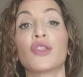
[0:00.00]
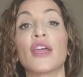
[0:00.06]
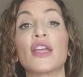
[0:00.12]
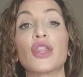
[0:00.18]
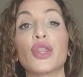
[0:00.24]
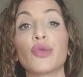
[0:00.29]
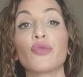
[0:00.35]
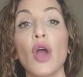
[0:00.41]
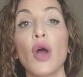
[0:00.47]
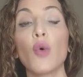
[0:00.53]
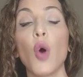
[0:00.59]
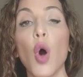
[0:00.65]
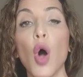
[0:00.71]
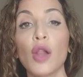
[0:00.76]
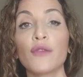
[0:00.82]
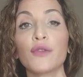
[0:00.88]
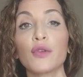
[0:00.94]
They throw
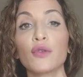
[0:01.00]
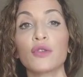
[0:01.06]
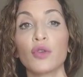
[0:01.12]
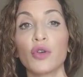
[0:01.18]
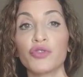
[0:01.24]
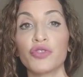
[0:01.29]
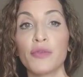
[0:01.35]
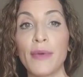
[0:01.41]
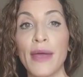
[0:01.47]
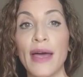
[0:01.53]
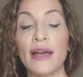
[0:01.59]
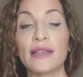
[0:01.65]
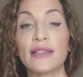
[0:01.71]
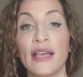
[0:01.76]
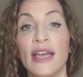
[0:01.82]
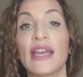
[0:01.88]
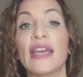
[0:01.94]
all of those laundry
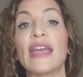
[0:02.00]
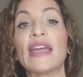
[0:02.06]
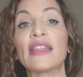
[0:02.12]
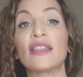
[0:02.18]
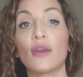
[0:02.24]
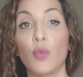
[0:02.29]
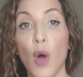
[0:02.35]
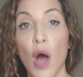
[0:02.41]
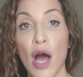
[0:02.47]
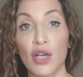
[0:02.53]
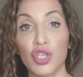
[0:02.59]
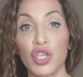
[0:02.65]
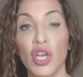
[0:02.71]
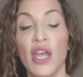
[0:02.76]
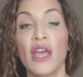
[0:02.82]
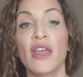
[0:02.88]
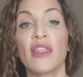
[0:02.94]
bags in the
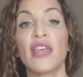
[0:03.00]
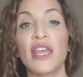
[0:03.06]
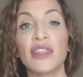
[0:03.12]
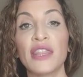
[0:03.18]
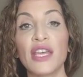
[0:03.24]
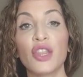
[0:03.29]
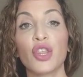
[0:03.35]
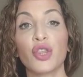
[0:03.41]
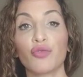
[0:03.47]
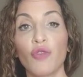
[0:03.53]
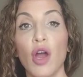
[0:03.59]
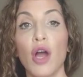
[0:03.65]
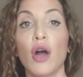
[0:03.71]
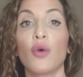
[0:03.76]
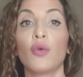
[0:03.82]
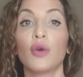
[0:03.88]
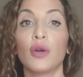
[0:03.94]
wash. Then they
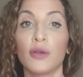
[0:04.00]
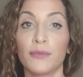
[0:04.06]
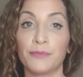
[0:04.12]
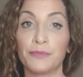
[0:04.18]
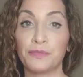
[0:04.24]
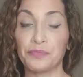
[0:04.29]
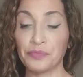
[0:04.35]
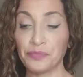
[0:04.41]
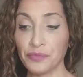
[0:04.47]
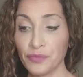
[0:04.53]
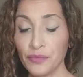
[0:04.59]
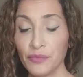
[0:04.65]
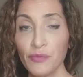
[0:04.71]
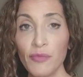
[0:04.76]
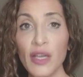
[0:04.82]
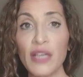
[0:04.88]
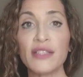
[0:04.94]
throw
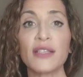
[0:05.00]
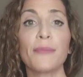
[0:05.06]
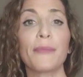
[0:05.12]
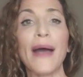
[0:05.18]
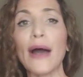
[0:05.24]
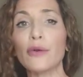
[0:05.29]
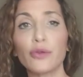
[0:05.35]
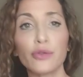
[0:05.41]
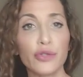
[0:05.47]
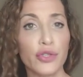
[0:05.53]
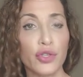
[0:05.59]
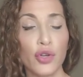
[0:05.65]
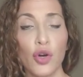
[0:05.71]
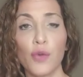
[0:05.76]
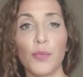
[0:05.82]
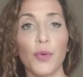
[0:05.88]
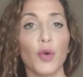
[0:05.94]
some powdered
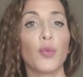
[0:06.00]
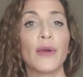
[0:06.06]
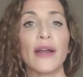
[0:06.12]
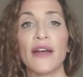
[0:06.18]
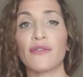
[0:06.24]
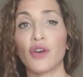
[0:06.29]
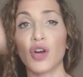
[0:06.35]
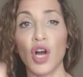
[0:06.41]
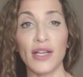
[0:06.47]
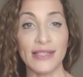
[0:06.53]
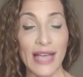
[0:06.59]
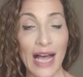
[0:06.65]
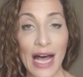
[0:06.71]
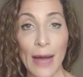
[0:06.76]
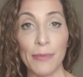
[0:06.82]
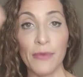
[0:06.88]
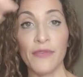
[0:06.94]
soap or whatever on
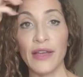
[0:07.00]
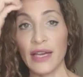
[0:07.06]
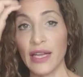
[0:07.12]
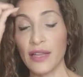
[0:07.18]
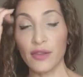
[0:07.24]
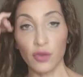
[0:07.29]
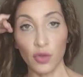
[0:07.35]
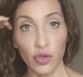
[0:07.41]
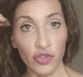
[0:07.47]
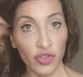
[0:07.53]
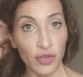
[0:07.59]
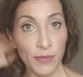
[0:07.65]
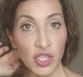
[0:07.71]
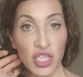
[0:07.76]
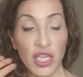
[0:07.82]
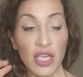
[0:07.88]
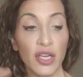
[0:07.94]
top of it in the laundry
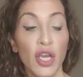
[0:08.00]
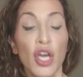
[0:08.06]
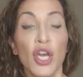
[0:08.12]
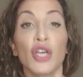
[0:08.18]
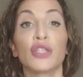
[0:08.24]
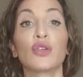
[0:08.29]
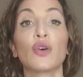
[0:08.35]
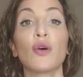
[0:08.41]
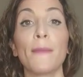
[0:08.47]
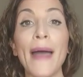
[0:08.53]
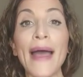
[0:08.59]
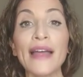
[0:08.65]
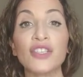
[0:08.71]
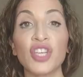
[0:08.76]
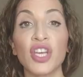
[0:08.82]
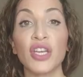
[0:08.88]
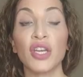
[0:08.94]
machine. So
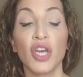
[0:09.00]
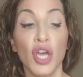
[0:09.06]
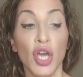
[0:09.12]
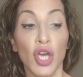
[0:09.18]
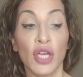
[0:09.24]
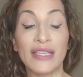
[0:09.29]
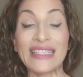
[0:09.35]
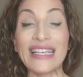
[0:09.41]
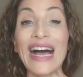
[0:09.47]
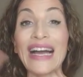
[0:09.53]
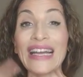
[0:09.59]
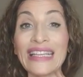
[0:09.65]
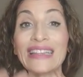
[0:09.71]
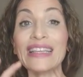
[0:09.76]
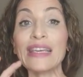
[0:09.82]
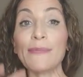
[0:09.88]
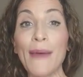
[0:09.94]
imagine
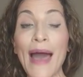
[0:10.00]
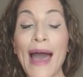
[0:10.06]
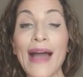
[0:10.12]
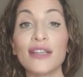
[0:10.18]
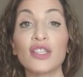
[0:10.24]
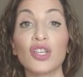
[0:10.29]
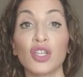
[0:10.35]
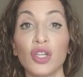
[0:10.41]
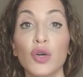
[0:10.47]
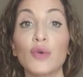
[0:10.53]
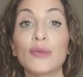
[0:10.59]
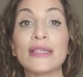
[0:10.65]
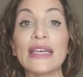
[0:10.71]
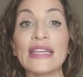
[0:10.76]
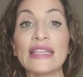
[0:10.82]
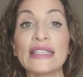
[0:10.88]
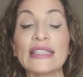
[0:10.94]
tightly packed
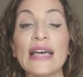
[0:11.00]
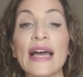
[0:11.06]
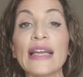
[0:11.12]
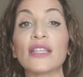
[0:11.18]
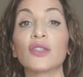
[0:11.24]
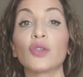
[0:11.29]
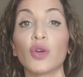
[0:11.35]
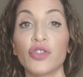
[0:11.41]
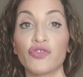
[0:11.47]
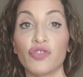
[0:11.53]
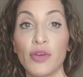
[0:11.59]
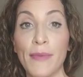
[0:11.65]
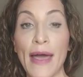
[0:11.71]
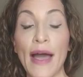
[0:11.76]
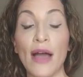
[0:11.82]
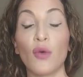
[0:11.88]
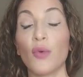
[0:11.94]
clothes inside a laundry
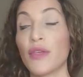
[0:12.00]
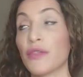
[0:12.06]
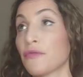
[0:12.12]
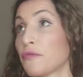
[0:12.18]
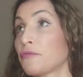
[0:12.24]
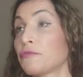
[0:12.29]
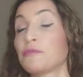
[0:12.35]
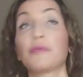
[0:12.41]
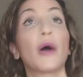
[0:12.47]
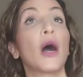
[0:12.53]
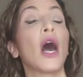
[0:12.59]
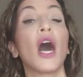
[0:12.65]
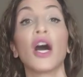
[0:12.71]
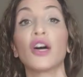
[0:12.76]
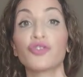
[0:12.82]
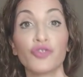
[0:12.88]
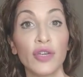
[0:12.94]
bag with
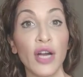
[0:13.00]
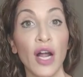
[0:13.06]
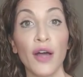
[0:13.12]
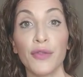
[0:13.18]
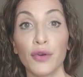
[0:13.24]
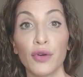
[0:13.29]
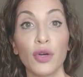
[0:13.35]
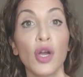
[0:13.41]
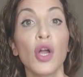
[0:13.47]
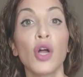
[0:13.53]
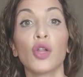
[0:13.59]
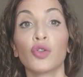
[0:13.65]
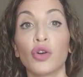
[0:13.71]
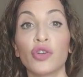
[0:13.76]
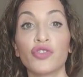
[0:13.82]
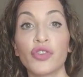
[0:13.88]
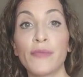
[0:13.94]
a hundred other
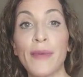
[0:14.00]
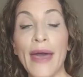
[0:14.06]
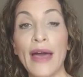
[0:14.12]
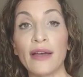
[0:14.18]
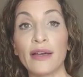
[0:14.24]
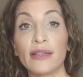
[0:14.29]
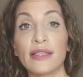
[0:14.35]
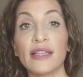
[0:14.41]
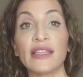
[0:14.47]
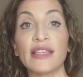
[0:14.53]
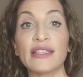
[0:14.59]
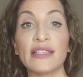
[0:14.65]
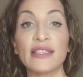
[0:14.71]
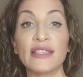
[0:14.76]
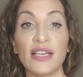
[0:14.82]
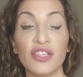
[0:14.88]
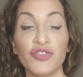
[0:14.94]
laundry bags and
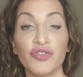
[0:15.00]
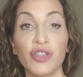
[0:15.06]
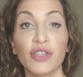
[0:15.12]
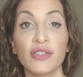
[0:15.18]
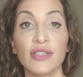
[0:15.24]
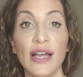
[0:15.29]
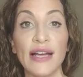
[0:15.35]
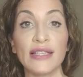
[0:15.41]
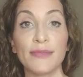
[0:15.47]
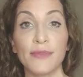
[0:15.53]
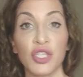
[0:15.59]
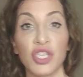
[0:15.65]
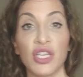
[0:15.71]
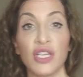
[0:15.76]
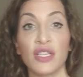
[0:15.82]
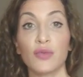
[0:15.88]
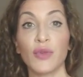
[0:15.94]
these industrial size
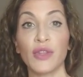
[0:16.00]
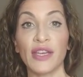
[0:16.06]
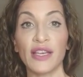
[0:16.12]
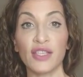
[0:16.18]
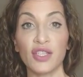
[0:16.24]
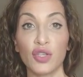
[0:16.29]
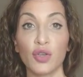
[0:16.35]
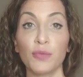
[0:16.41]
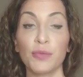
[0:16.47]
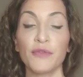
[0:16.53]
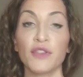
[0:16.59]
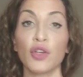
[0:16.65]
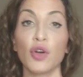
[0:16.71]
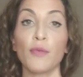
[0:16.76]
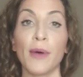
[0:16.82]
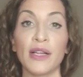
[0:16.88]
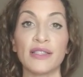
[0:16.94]
machines with like a scoop of
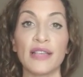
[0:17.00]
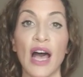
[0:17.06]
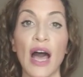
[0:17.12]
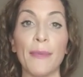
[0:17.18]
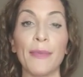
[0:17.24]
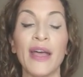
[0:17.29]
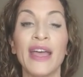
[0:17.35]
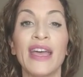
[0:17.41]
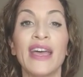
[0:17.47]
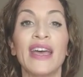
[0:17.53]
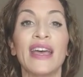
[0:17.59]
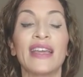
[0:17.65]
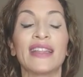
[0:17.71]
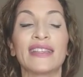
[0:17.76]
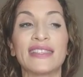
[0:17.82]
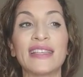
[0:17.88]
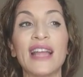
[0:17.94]
soap on top
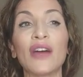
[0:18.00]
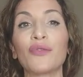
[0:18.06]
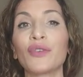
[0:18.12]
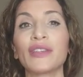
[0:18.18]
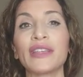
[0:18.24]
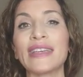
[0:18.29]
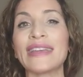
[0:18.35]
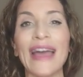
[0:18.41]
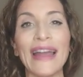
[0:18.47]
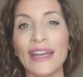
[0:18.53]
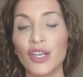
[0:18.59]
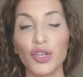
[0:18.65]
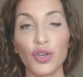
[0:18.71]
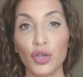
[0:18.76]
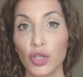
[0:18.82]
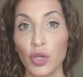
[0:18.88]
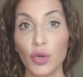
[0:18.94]
that's not really
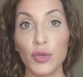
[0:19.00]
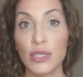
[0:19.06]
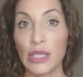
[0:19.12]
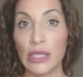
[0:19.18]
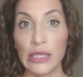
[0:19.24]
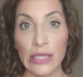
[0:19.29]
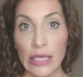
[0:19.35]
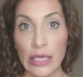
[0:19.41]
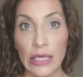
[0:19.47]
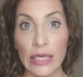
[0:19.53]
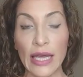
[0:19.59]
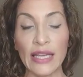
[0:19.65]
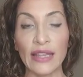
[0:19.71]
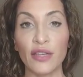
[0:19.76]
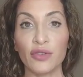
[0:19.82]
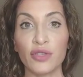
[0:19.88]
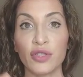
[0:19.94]
getting your clothes clean
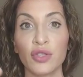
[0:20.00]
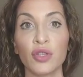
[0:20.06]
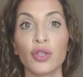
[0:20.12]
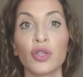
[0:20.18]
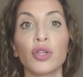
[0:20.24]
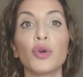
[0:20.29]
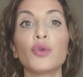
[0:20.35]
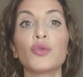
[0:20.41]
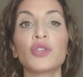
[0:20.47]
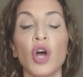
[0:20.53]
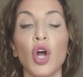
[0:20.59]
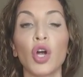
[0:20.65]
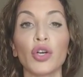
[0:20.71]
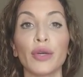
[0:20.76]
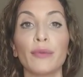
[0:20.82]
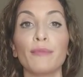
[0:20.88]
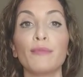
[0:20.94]
and there's the clothes
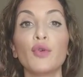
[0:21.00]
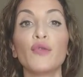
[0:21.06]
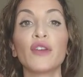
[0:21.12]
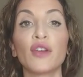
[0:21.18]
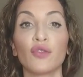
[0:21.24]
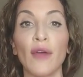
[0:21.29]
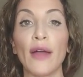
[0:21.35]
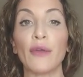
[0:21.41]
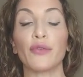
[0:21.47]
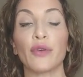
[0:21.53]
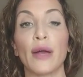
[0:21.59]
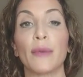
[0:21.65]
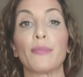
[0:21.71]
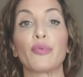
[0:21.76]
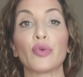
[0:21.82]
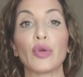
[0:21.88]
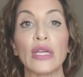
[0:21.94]
aren't moving around they're
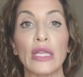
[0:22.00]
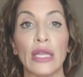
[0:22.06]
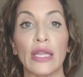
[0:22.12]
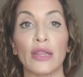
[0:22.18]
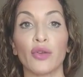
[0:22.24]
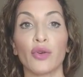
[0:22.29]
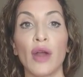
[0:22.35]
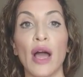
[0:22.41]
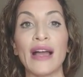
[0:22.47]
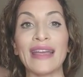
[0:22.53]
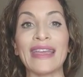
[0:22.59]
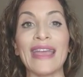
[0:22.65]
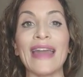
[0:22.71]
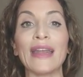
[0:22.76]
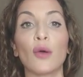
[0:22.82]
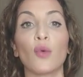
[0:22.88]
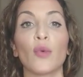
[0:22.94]
not breathing they're not
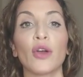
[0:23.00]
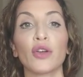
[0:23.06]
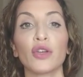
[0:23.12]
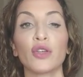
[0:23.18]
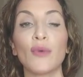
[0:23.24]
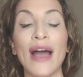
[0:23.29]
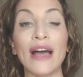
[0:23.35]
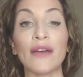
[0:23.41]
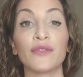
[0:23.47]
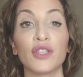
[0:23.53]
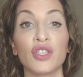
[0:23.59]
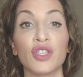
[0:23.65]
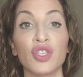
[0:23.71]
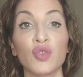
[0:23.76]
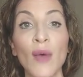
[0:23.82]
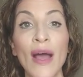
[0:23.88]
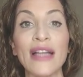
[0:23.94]
getting where you have the
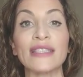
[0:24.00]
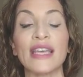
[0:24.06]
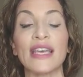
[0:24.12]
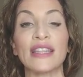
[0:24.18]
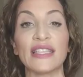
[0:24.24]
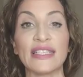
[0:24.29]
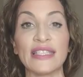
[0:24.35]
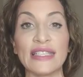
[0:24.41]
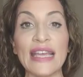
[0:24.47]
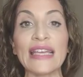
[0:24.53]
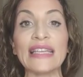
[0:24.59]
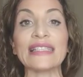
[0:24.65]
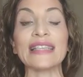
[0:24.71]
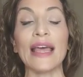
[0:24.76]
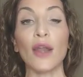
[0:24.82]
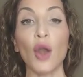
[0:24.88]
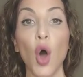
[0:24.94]
sweat and the
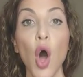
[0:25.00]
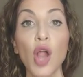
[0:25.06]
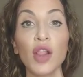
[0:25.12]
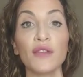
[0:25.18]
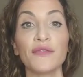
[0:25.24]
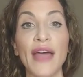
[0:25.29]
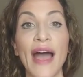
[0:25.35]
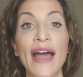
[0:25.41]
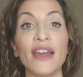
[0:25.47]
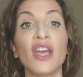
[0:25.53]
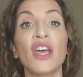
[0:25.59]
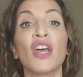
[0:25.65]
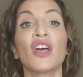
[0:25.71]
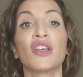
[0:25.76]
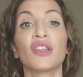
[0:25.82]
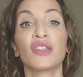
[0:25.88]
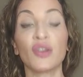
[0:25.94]
stains and all of that
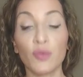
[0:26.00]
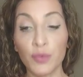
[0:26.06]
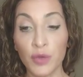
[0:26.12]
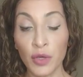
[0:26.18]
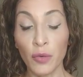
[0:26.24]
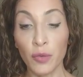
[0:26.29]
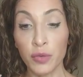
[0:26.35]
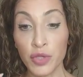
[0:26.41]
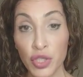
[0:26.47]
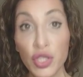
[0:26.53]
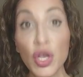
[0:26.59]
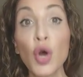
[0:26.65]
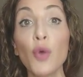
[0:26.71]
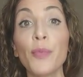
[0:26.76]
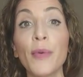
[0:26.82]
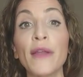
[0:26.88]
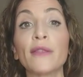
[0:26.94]
the, the
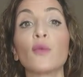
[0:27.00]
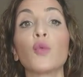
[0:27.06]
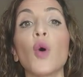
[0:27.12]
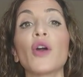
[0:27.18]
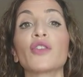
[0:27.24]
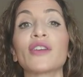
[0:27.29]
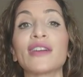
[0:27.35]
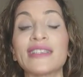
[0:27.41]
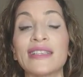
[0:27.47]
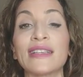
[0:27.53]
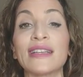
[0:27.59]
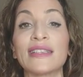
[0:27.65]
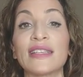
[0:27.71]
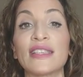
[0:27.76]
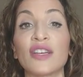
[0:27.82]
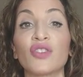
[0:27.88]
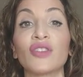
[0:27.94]
soap and the water isn't
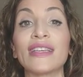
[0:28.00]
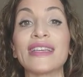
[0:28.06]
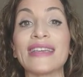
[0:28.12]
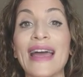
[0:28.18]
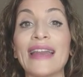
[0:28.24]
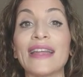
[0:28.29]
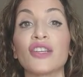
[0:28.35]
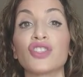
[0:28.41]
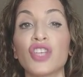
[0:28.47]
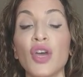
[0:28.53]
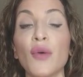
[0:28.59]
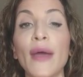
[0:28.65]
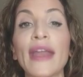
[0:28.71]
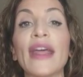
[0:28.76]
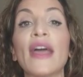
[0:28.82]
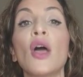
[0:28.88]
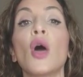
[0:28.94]
necessarily getting to
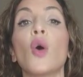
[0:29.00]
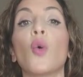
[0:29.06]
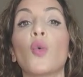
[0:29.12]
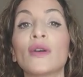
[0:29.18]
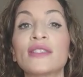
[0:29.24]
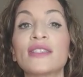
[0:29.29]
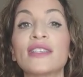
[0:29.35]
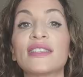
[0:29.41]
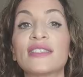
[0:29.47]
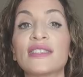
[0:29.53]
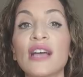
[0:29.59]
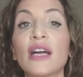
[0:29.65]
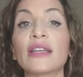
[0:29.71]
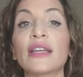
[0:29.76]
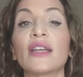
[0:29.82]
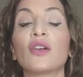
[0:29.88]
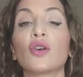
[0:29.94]
it once it's
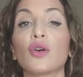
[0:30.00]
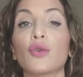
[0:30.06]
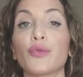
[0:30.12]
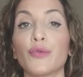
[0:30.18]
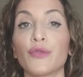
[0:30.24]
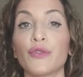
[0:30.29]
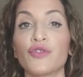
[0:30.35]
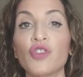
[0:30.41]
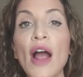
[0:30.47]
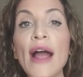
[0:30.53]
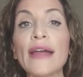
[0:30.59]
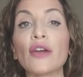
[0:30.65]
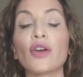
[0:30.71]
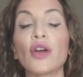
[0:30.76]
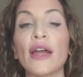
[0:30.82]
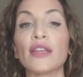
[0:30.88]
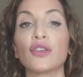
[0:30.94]
done it'll go through the
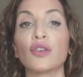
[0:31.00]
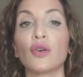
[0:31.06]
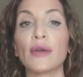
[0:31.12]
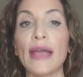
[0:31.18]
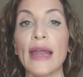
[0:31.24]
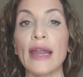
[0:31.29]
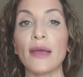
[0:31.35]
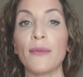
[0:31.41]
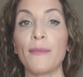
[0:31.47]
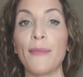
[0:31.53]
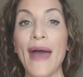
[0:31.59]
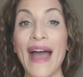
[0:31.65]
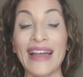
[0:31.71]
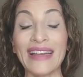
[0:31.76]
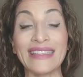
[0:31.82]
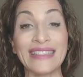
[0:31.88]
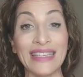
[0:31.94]
dryer and you'll get it
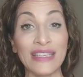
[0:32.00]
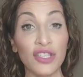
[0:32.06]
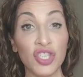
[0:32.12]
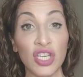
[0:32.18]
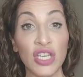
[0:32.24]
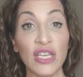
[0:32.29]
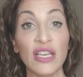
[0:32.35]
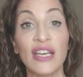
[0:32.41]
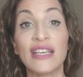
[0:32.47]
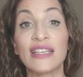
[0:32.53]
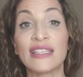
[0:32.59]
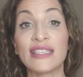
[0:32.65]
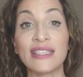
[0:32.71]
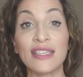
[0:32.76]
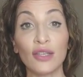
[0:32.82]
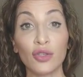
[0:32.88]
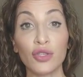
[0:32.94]
back dingy
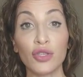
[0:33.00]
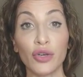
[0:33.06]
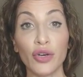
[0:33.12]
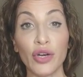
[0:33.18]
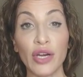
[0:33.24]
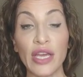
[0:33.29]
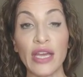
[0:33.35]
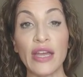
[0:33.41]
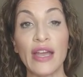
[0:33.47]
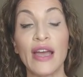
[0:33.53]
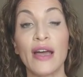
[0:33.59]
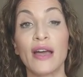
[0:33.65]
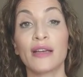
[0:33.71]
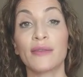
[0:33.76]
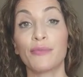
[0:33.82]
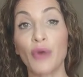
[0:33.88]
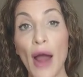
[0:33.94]
still dirty
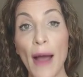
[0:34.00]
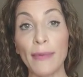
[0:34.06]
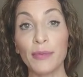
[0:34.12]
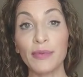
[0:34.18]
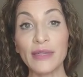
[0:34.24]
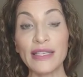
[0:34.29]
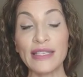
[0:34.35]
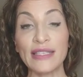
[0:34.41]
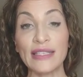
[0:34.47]
probably